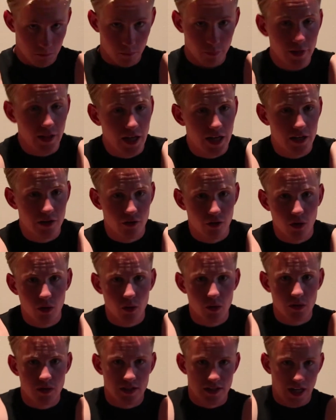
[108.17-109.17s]
Plan your
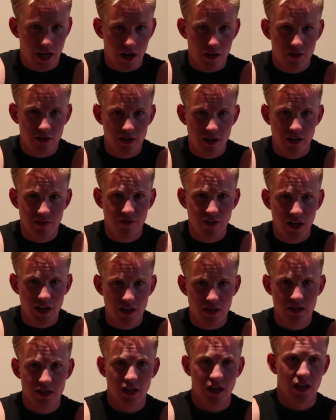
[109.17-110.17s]
whole day out in
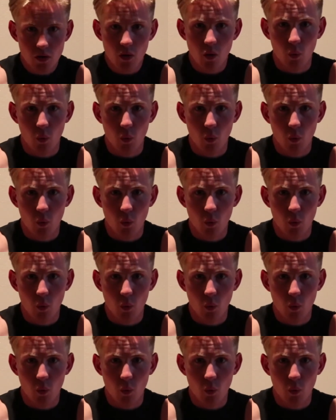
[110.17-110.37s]
advance.